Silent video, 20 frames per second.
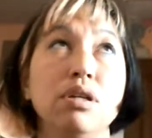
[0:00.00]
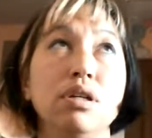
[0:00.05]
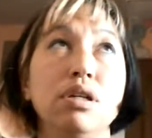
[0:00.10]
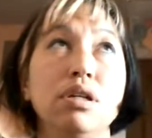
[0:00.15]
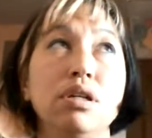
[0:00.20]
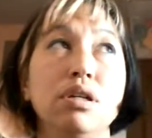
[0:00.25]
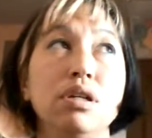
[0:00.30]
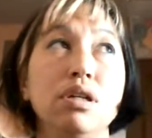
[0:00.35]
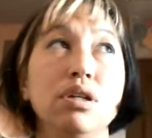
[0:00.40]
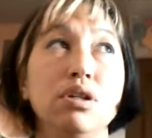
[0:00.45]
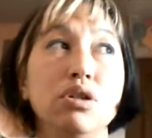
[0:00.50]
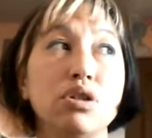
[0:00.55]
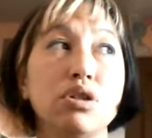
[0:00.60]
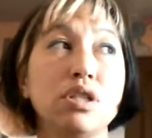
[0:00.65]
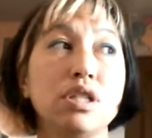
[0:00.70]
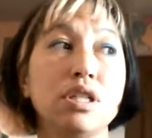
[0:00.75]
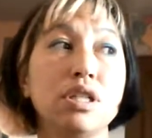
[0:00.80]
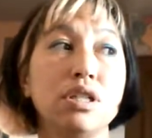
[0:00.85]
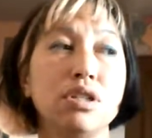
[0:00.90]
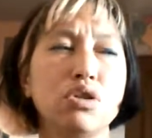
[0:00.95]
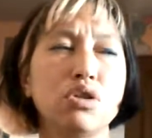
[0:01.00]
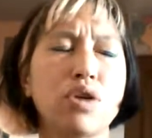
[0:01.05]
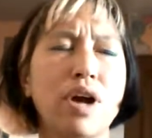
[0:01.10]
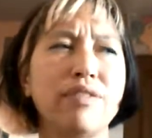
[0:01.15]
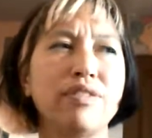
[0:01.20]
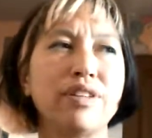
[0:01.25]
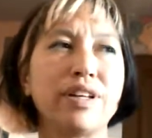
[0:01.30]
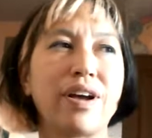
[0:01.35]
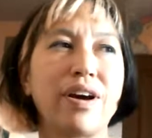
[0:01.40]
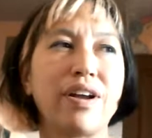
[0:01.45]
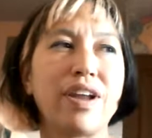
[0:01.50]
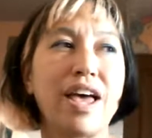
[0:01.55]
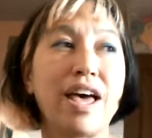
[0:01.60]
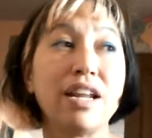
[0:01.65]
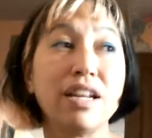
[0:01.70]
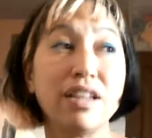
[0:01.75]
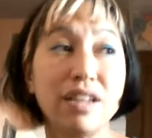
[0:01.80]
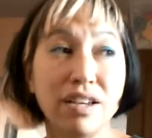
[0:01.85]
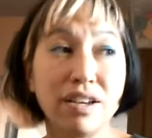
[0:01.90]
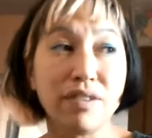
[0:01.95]
interested in traveling on
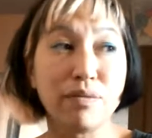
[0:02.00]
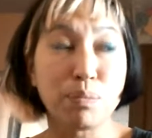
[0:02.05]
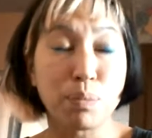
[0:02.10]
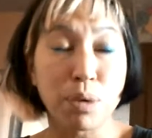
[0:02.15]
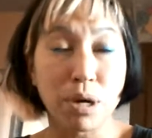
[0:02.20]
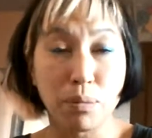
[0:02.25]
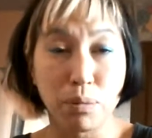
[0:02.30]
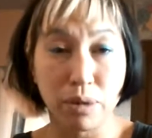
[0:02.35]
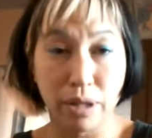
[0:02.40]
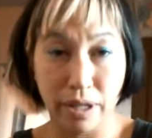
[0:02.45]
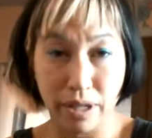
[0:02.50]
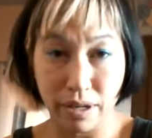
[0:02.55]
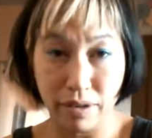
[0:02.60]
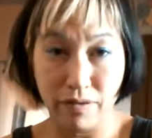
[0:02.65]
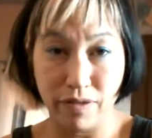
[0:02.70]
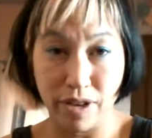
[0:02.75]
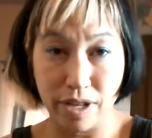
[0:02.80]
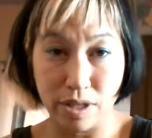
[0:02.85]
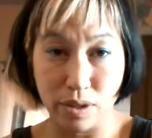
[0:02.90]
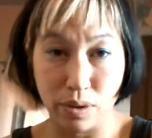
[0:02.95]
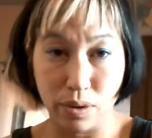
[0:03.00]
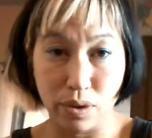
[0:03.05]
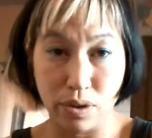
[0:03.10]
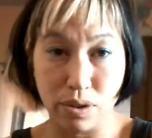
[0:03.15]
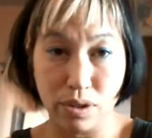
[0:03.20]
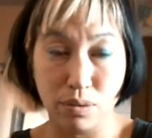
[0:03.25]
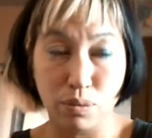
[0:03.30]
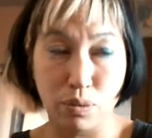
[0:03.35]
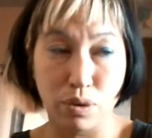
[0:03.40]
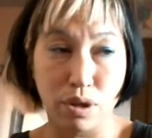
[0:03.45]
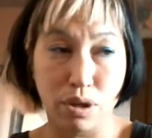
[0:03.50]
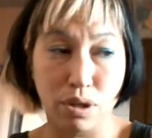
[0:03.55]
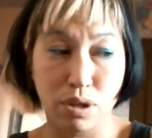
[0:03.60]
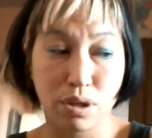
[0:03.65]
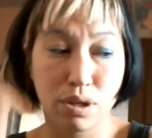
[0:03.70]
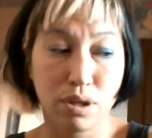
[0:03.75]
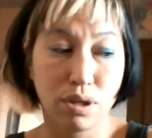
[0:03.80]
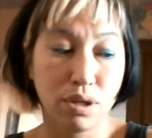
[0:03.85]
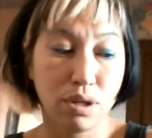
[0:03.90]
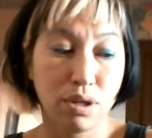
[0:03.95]
any public vessels
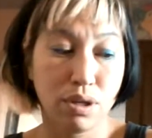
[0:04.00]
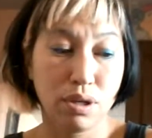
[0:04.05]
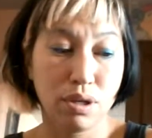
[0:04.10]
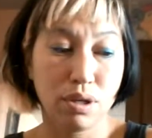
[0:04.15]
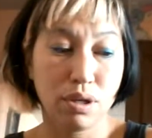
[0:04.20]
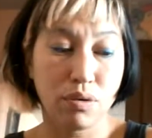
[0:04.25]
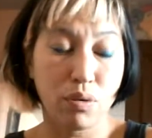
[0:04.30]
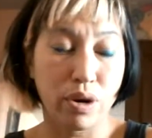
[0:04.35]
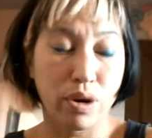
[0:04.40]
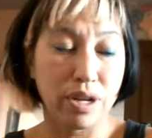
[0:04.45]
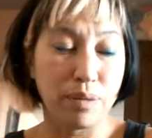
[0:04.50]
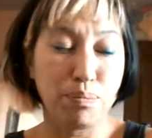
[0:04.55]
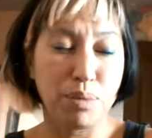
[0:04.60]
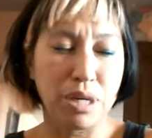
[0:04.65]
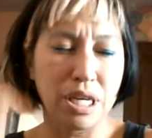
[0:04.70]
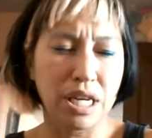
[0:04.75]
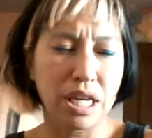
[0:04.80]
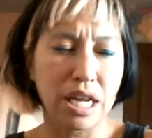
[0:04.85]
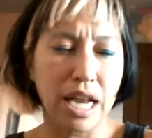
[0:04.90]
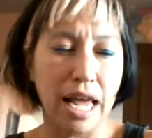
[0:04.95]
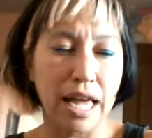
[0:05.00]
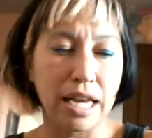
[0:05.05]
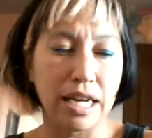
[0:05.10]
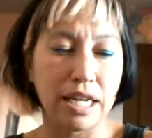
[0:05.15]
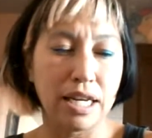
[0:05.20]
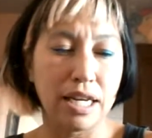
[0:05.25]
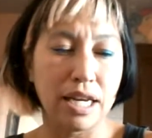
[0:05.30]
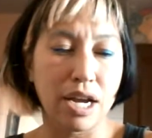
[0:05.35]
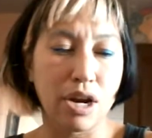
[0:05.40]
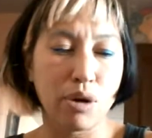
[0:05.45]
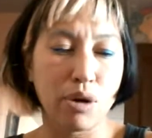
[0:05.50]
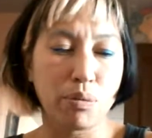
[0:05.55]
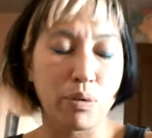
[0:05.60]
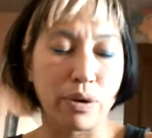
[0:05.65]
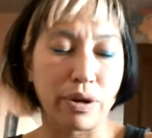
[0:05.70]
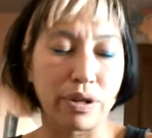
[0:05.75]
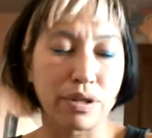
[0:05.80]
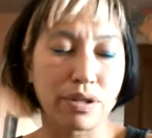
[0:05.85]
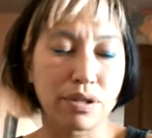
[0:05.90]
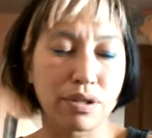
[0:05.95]
or in being in any
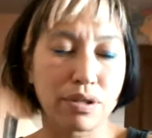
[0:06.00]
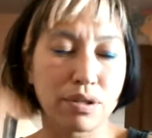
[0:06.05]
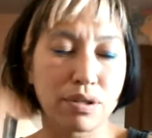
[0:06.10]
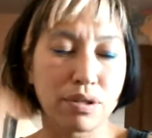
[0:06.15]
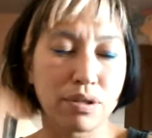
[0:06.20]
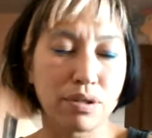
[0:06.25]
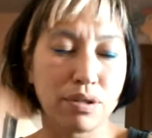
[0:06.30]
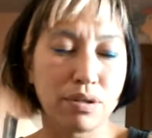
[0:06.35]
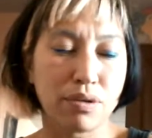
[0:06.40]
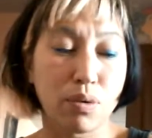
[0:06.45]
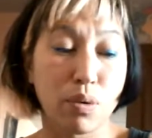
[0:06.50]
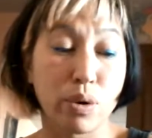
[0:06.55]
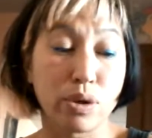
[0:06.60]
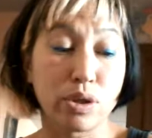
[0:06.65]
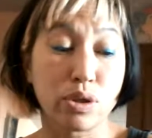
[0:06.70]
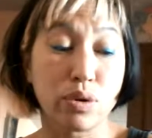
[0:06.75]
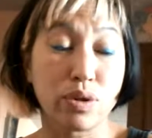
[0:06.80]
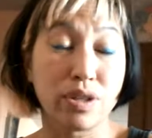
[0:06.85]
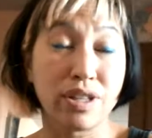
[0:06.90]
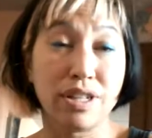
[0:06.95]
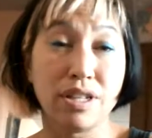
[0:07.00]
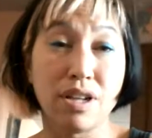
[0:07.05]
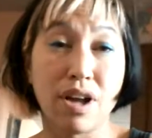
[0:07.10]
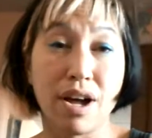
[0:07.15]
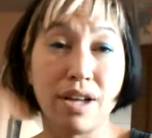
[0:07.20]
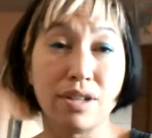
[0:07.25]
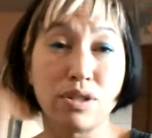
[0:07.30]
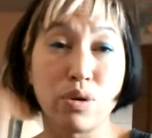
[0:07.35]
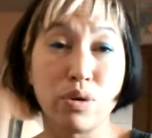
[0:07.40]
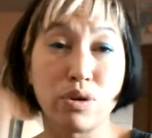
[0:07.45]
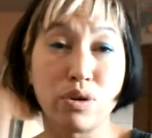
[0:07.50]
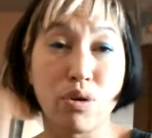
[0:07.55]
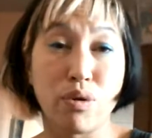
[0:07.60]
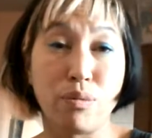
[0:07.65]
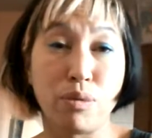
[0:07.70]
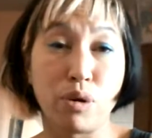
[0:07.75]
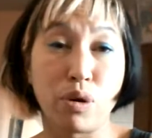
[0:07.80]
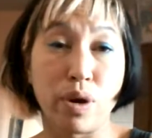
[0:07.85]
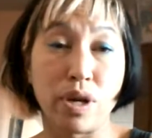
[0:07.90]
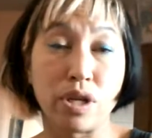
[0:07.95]
airports, or certainly not Tokyo
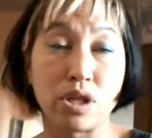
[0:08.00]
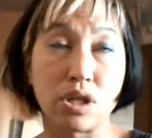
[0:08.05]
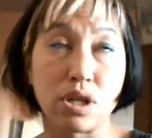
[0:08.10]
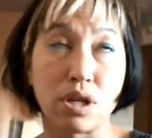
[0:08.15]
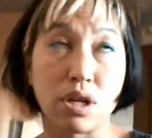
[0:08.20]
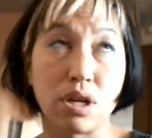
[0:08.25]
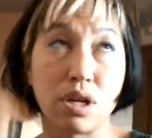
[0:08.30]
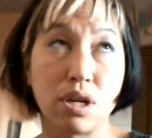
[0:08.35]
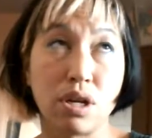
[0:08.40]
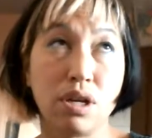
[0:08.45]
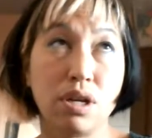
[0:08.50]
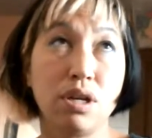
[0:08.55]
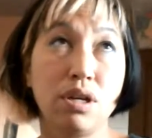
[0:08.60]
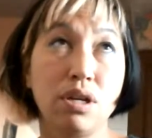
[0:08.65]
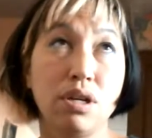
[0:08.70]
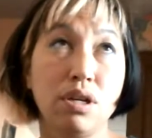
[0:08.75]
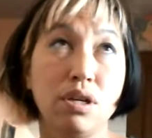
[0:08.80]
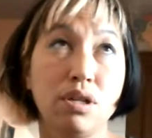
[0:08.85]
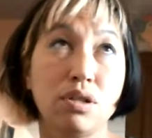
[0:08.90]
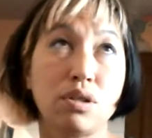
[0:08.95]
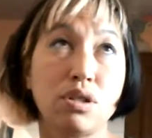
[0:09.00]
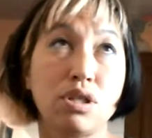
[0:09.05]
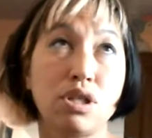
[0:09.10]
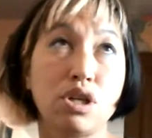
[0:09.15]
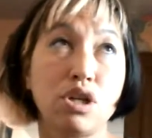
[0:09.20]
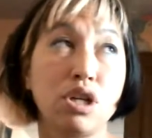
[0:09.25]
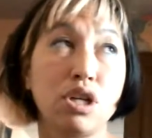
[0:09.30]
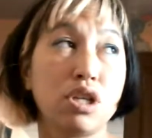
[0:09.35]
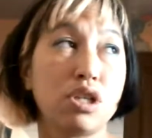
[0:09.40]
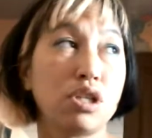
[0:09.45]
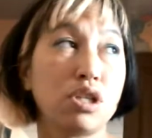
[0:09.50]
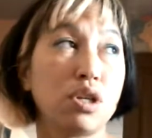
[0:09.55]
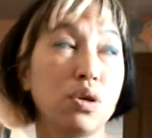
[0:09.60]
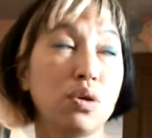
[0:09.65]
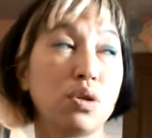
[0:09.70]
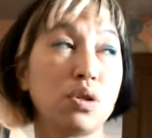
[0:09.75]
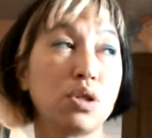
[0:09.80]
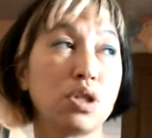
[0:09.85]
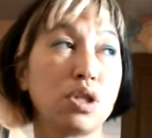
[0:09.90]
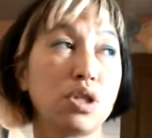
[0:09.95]
immigration. So it's a good excuse
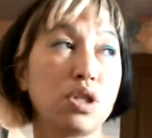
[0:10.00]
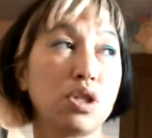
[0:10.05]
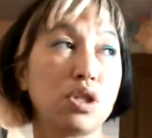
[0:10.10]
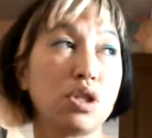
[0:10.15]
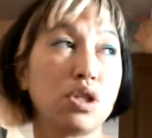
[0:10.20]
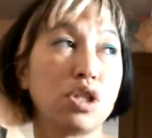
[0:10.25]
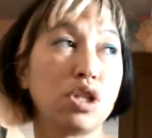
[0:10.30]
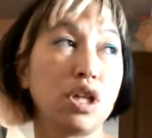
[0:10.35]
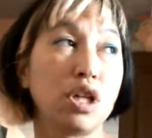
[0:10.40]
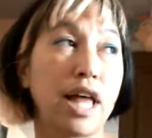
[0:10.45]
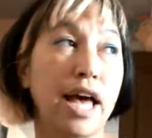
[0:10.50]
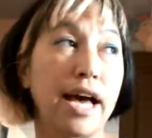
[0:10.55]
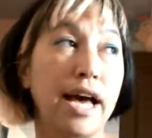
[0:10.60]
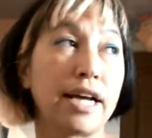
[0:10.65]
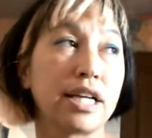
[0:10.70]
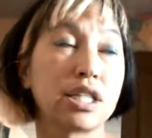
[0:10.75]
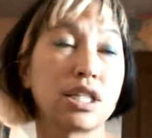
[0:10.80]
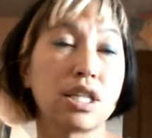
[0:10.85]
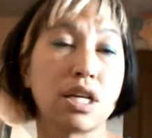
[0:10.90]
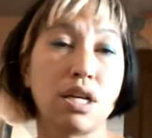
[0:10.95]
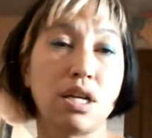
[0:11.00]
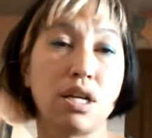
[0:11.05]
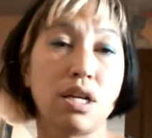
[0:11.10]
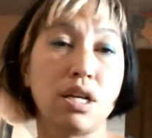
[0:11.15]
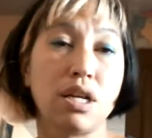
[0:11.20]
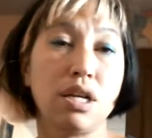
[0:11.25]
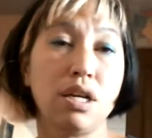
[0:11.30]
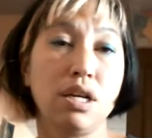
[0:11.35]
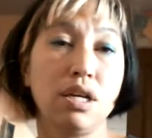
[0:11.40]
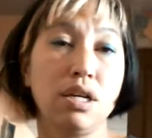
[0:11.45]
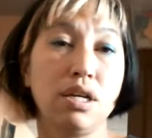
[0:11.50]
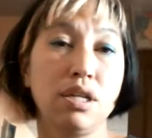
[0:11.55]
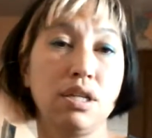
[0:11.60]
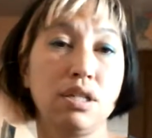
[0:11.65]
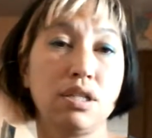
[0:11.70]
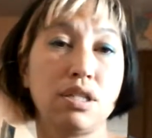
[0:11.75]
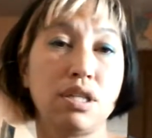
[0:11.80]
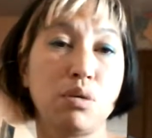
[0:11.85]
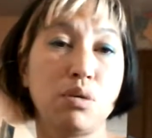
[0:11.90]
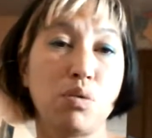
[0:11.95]
to just chillax and see
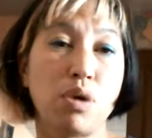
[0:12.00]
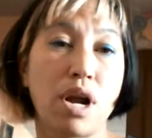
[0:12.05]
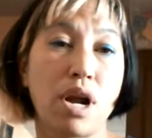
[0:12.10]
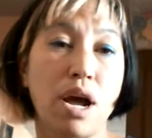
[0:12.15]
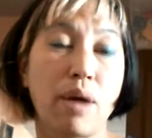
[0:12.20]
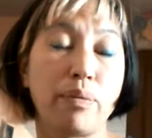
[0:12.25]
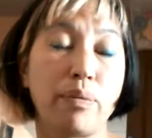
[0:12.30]
what happens.